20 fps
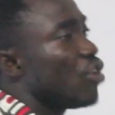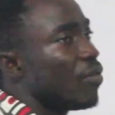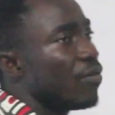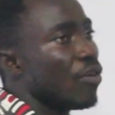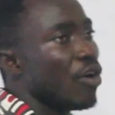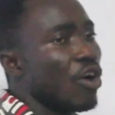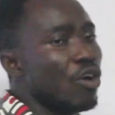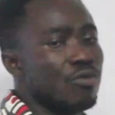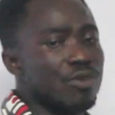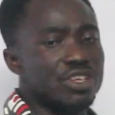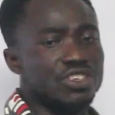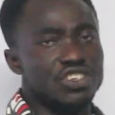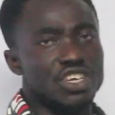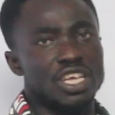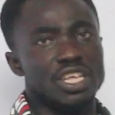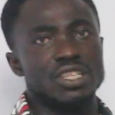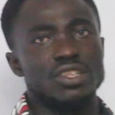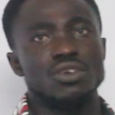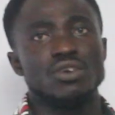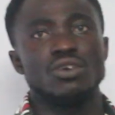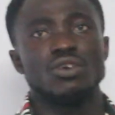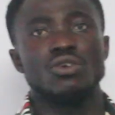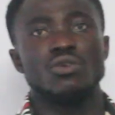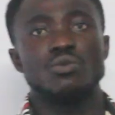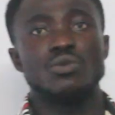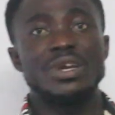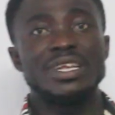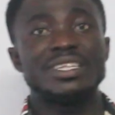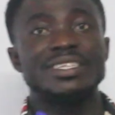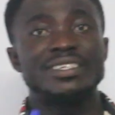of origin,
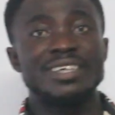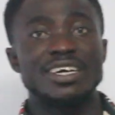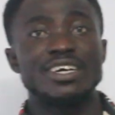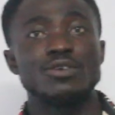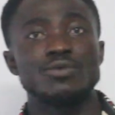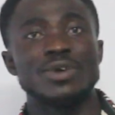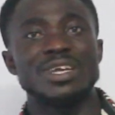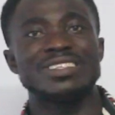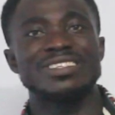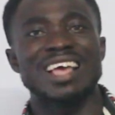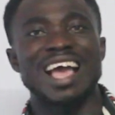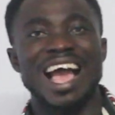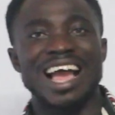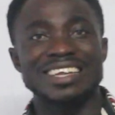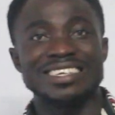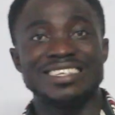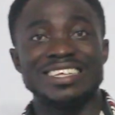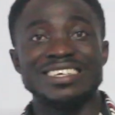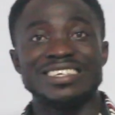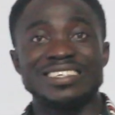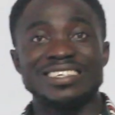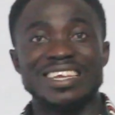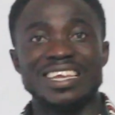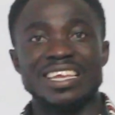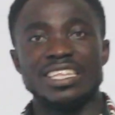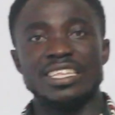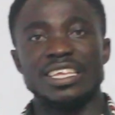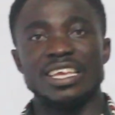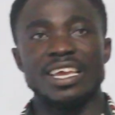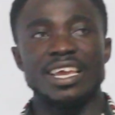we deal with
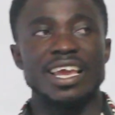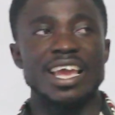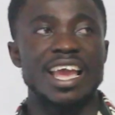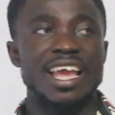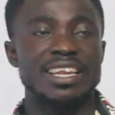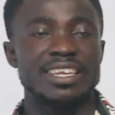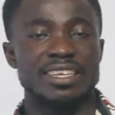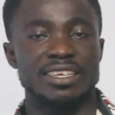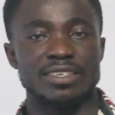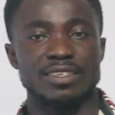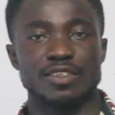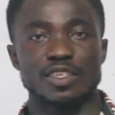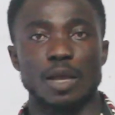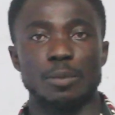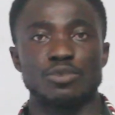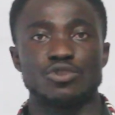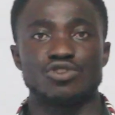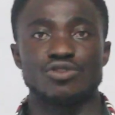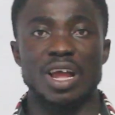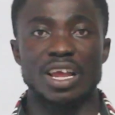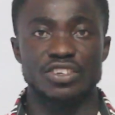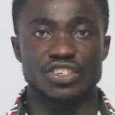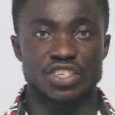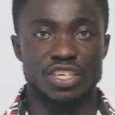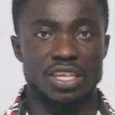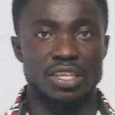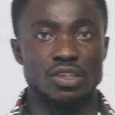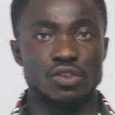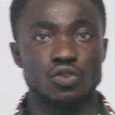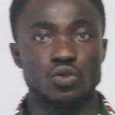addition and
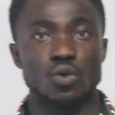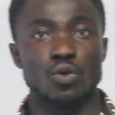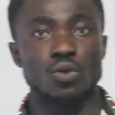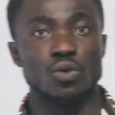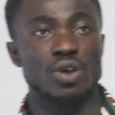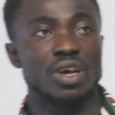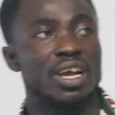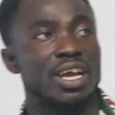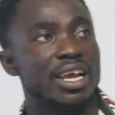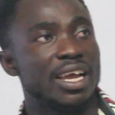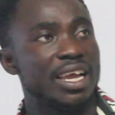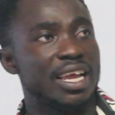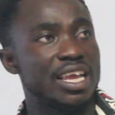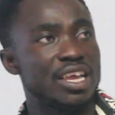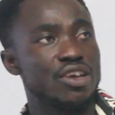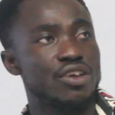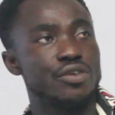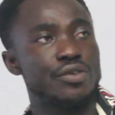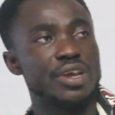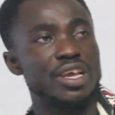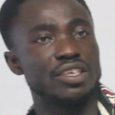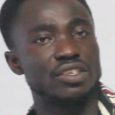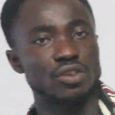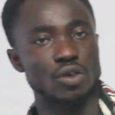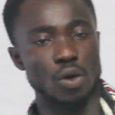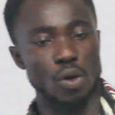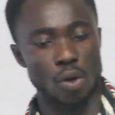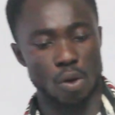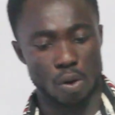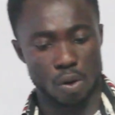subtraction. So increase
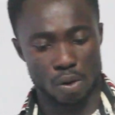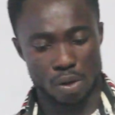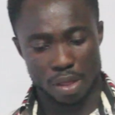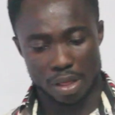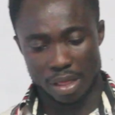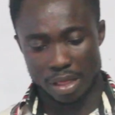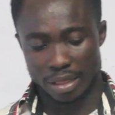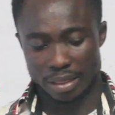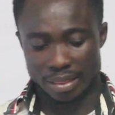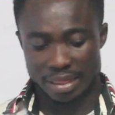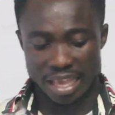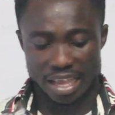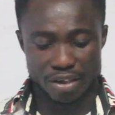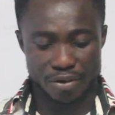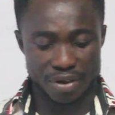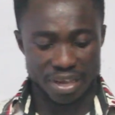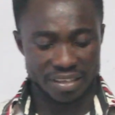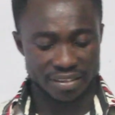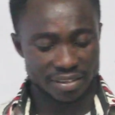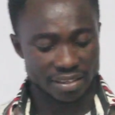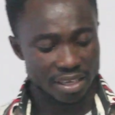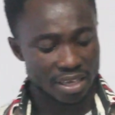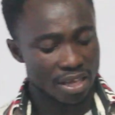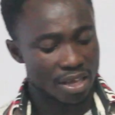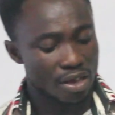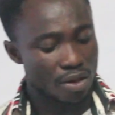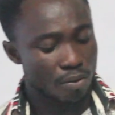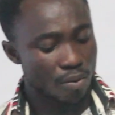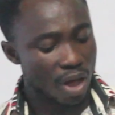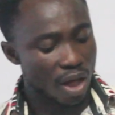or decrease.
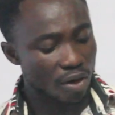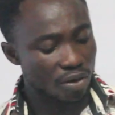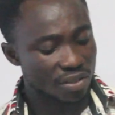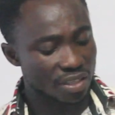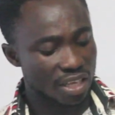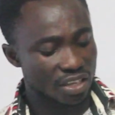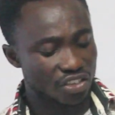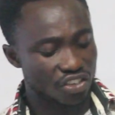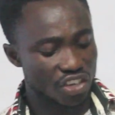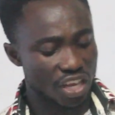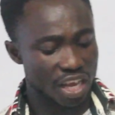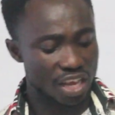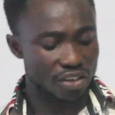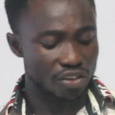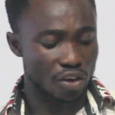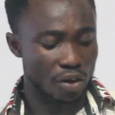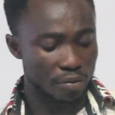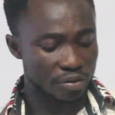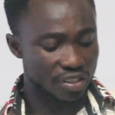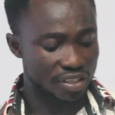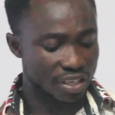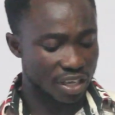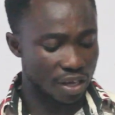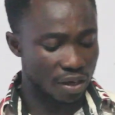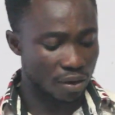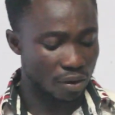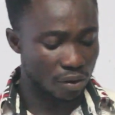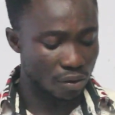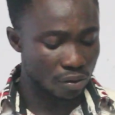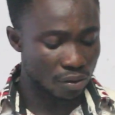While the change of
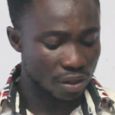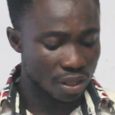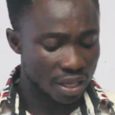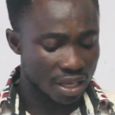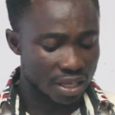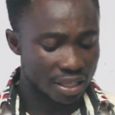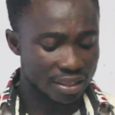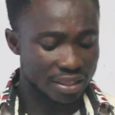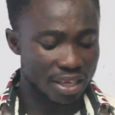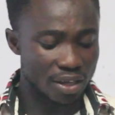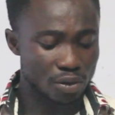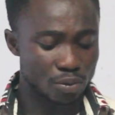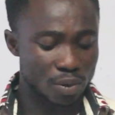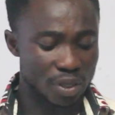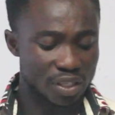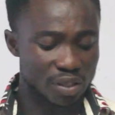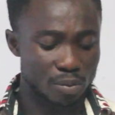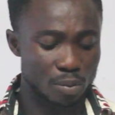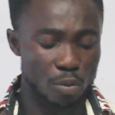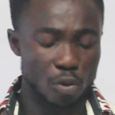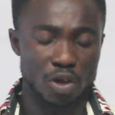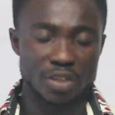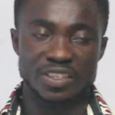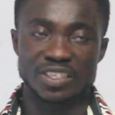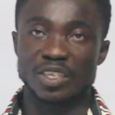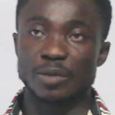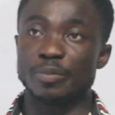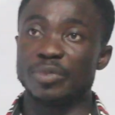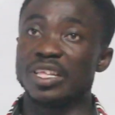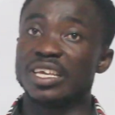skill deals with
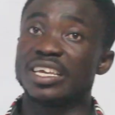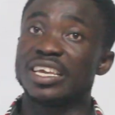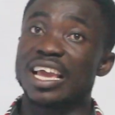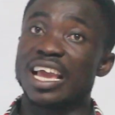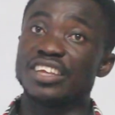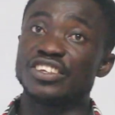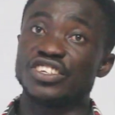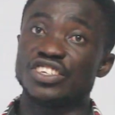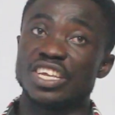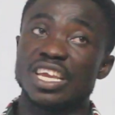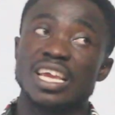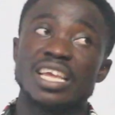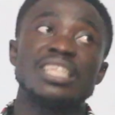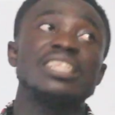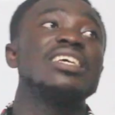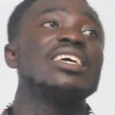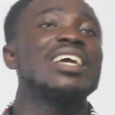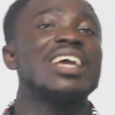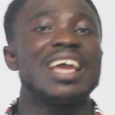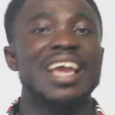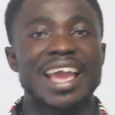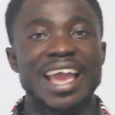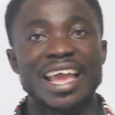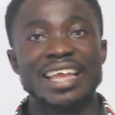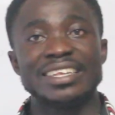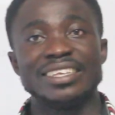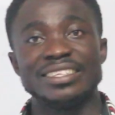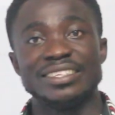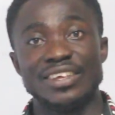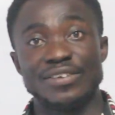multiplication
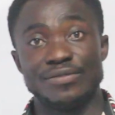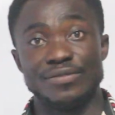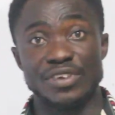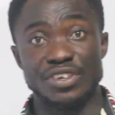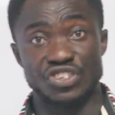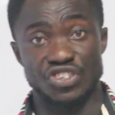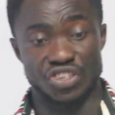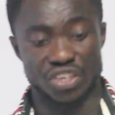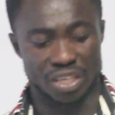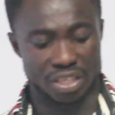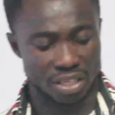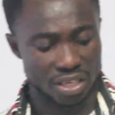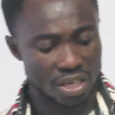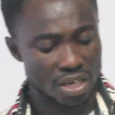and division.